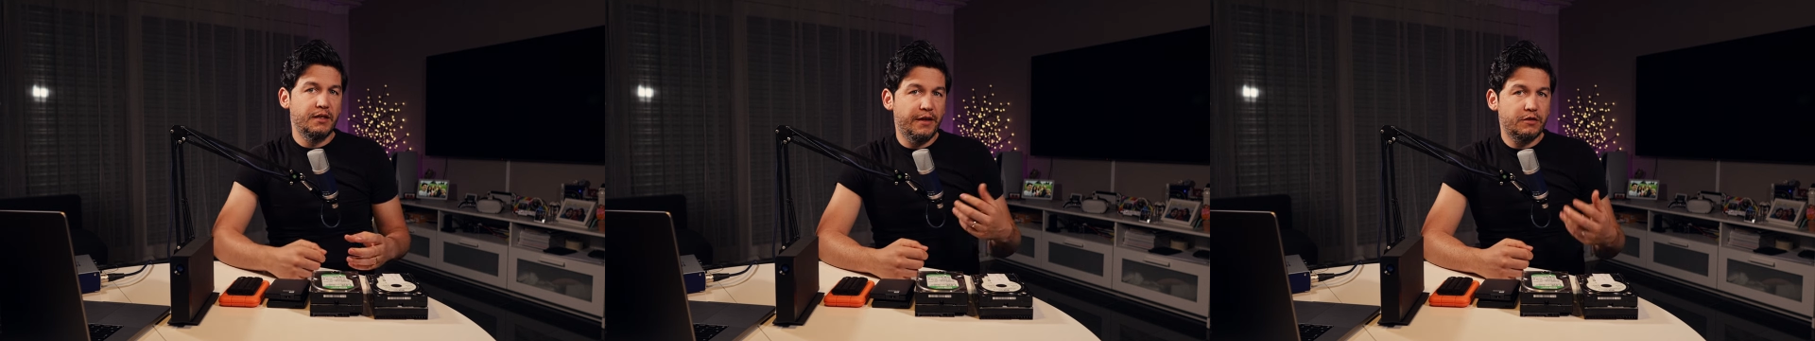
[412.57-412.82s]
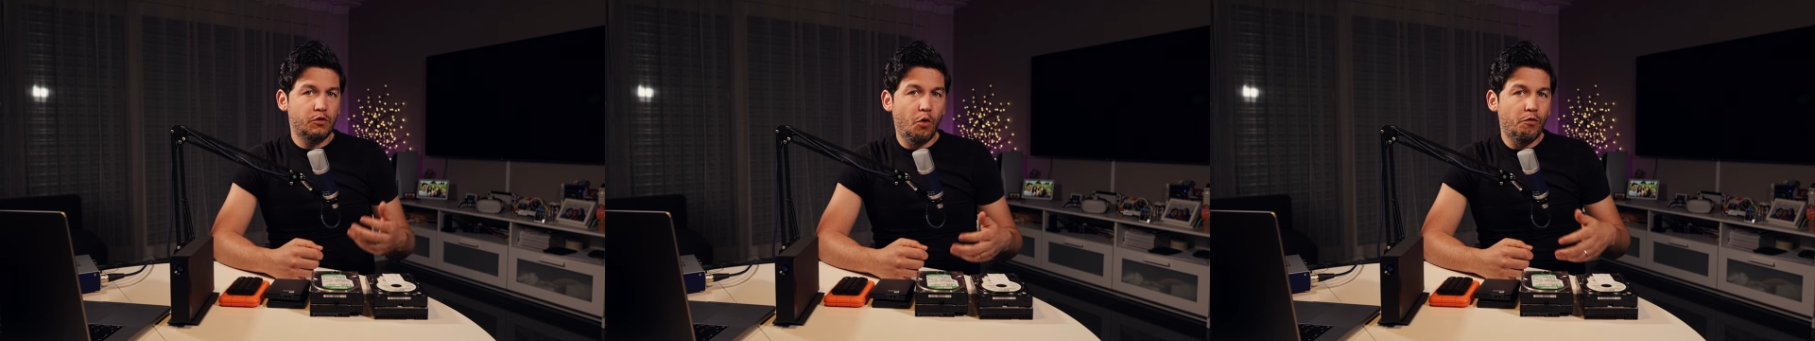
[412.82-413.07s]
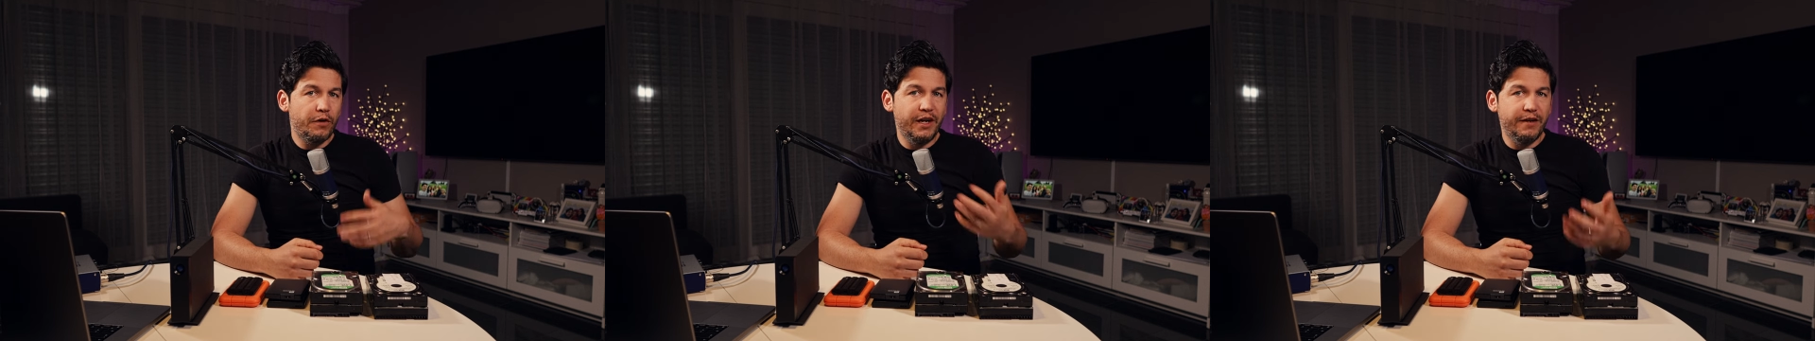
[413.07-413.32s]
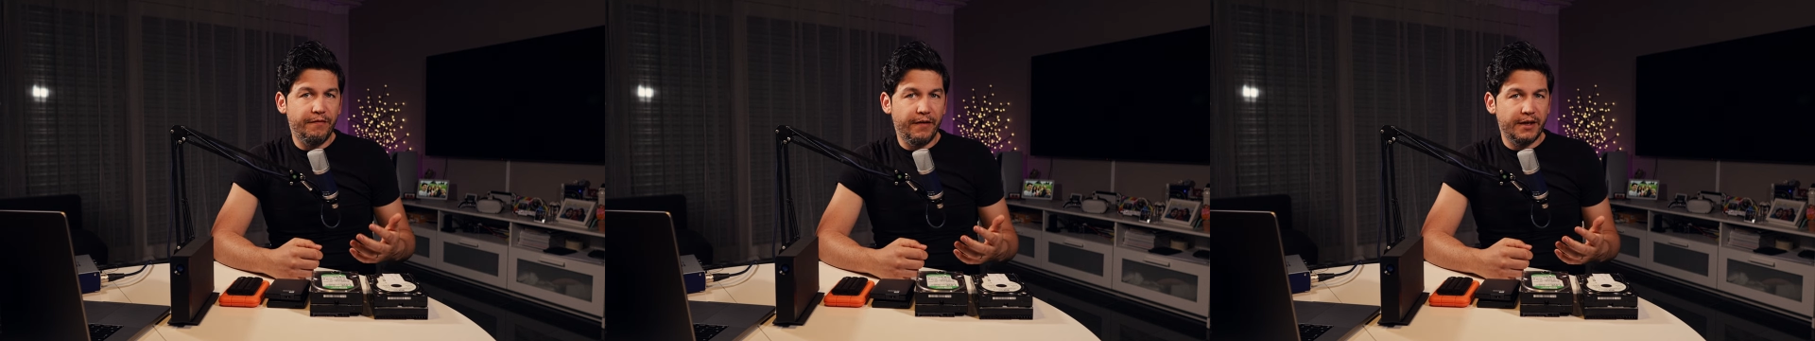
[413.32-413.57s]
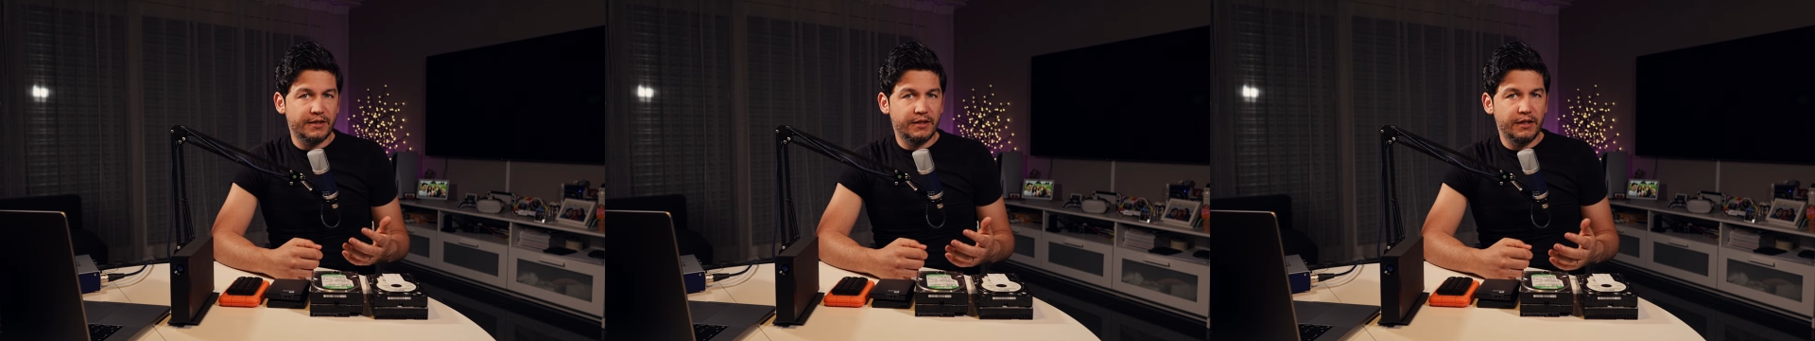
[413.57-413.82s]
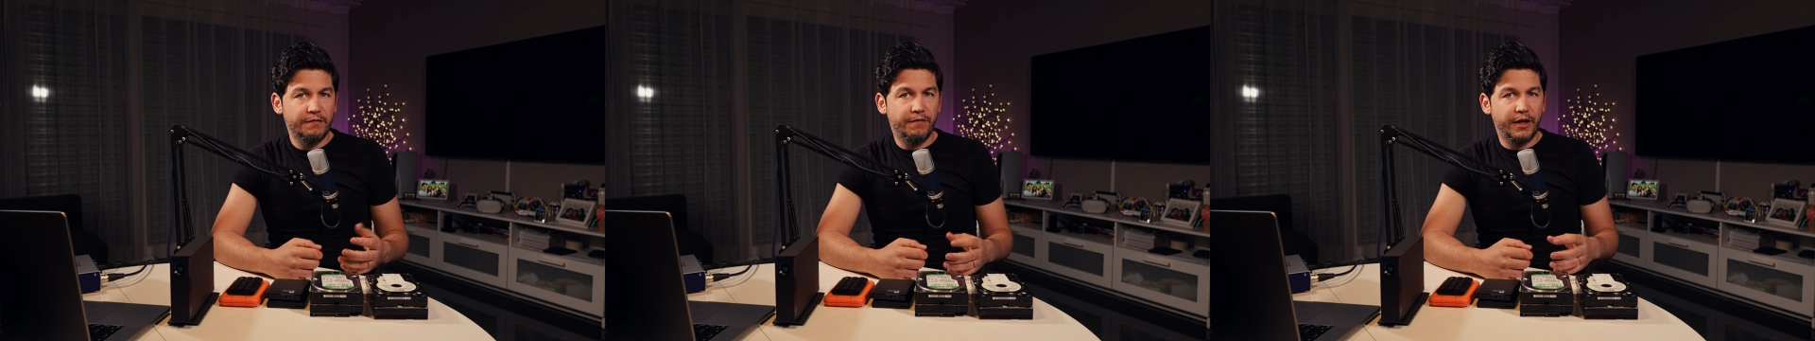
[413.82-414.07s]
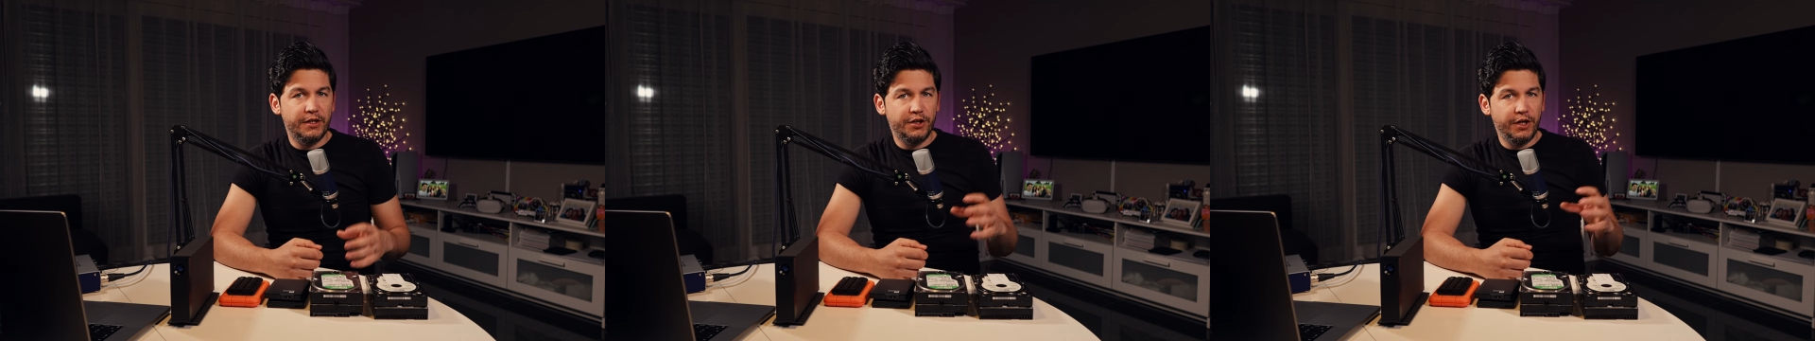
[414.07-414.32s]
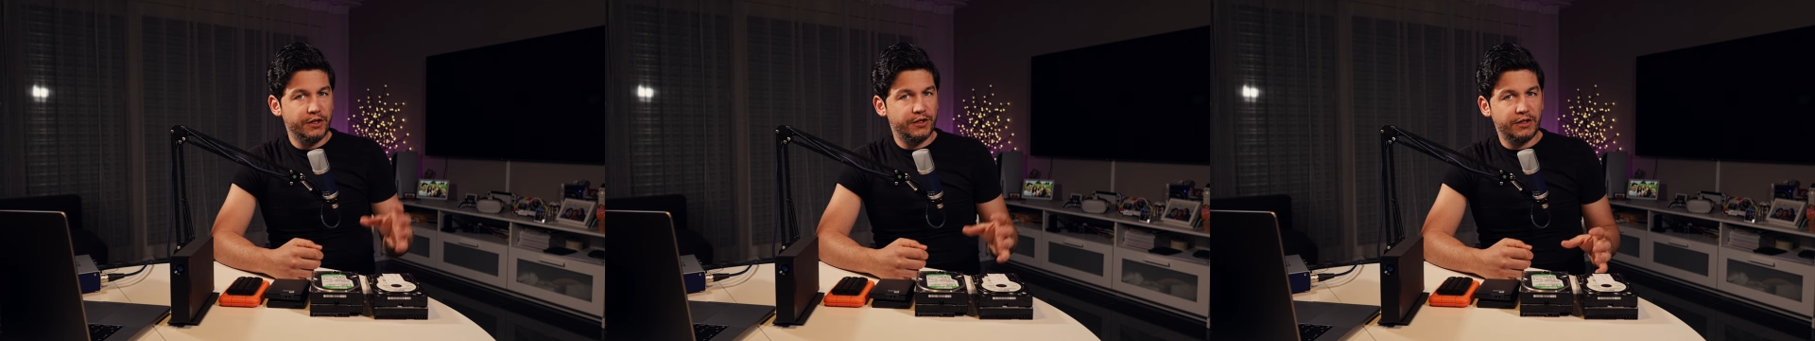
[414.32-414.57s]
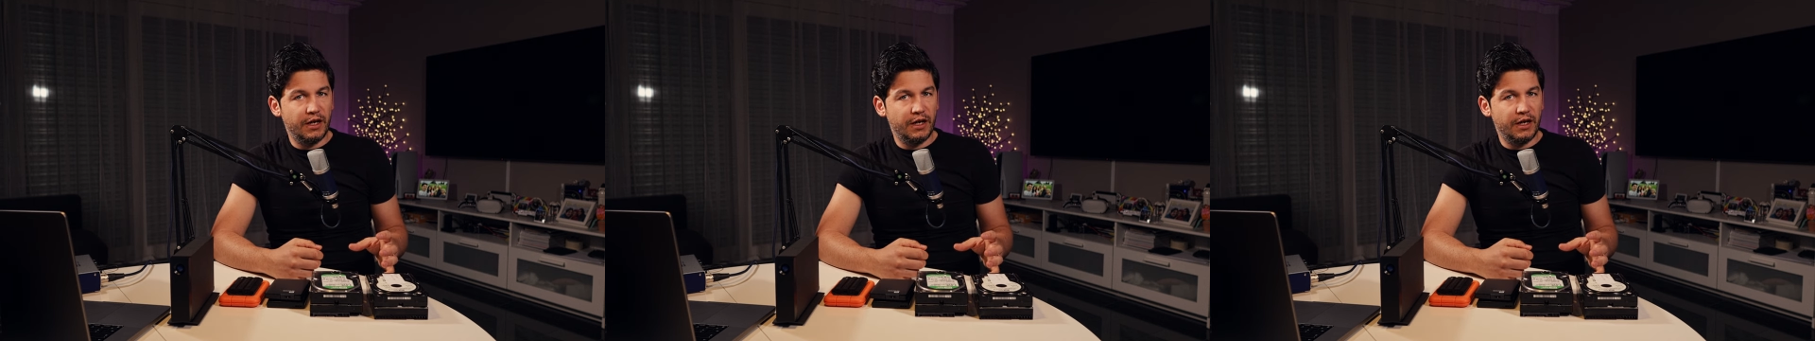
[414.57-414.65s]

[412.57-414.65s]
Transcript: things go really fast. If I change